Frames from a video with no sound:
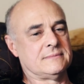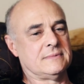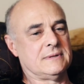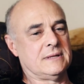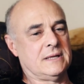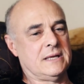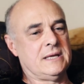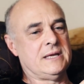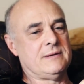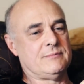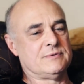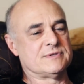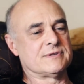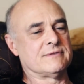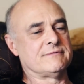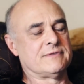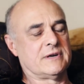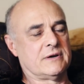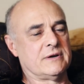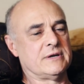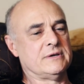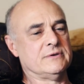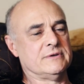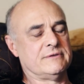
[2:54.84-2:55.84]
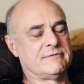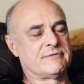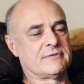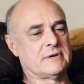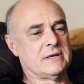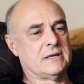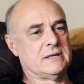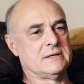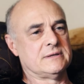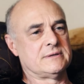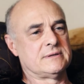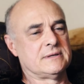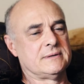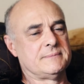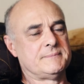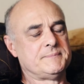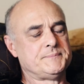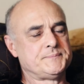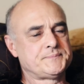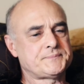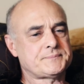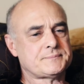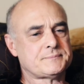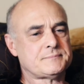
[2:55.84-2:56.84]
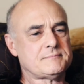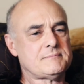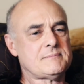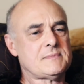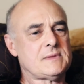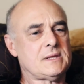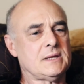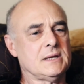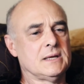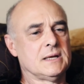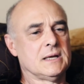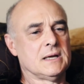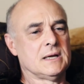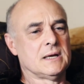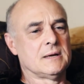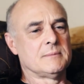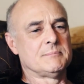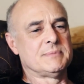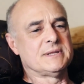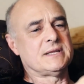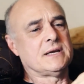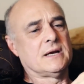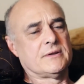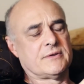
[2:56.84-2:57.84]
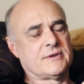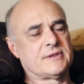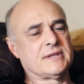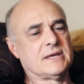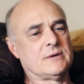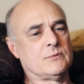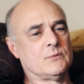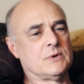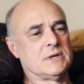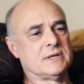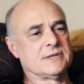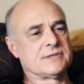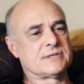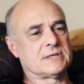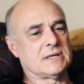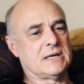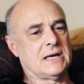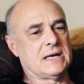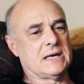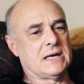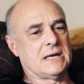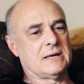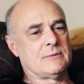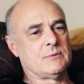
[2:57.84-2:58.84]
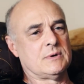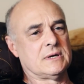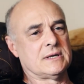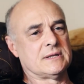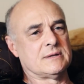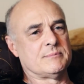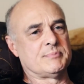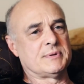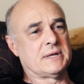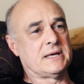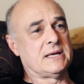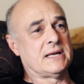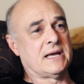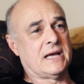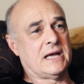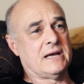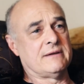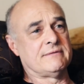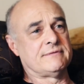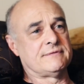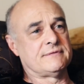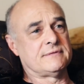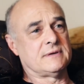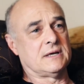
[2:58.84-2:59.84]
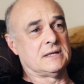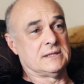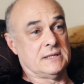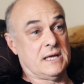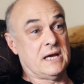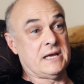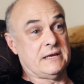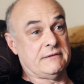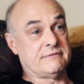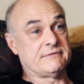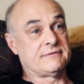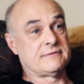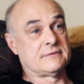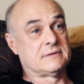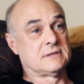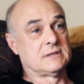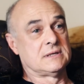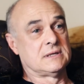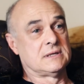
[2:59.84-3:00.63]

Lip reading: He was a very good friend. But the other thing was, I wanted the play to have a life